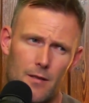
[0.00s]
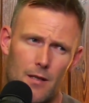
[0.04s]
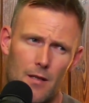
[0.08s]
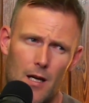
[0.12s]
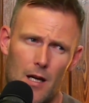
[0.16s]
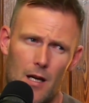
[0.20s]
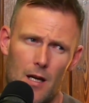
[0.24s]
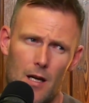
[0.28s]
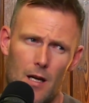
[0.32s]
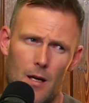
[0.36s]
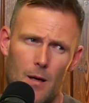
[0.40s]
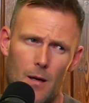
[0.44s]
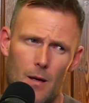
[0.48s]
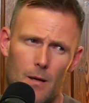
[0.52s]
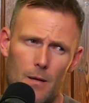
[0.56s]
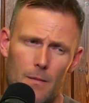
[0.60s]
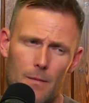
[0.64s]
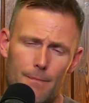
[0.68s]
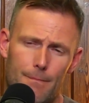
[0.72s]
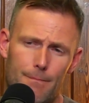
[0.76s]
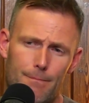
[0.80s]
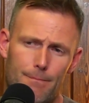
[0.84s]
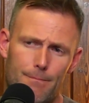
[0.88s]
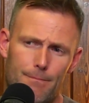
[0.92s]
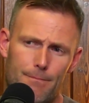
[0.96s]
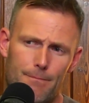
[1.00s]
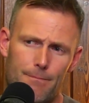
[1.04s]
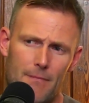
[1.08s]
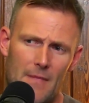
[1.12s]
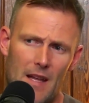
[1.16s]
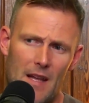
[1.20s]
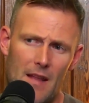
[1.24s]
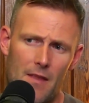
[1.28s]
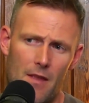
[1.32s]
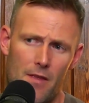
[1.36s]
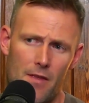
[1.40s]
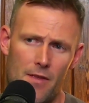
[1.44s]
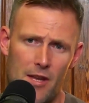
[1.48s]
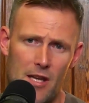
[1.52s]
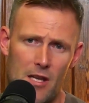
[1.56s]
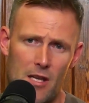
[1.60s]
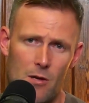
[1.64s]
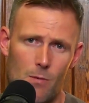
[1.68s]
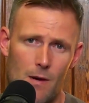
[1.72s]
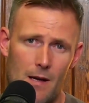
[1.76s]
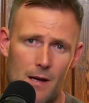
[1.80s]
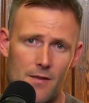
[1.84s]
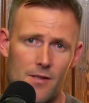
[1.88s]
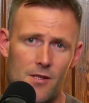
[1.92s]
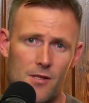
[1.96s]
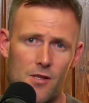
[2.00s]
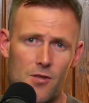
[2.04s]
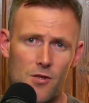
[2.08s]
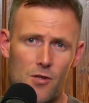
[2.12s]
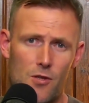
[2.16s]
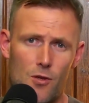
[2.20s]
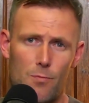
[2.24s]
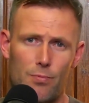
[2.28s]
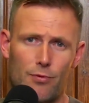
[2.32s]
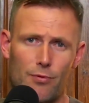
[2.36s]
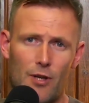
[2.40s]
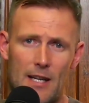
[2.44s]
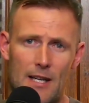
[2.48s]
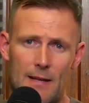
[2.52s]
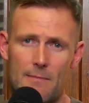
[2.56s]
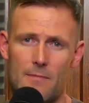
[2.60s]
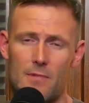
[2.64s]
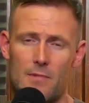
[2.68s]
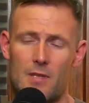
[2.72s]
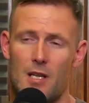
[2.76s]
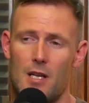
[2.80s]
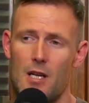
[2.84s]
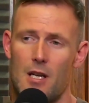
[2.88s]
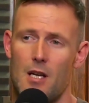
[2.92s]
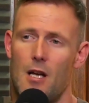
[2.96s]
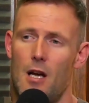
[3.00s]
the thinner ones, the Supremes.